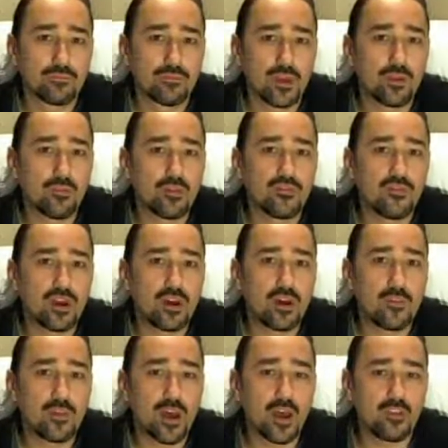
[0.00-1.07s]
And it was set
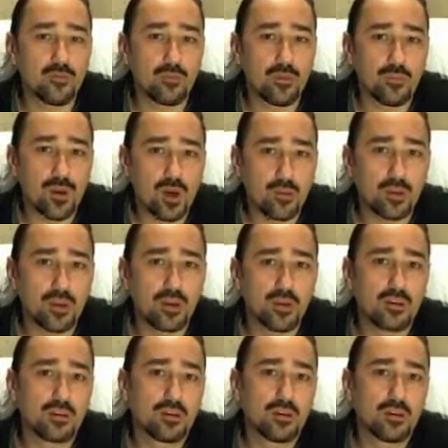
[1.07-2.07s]
up as a republic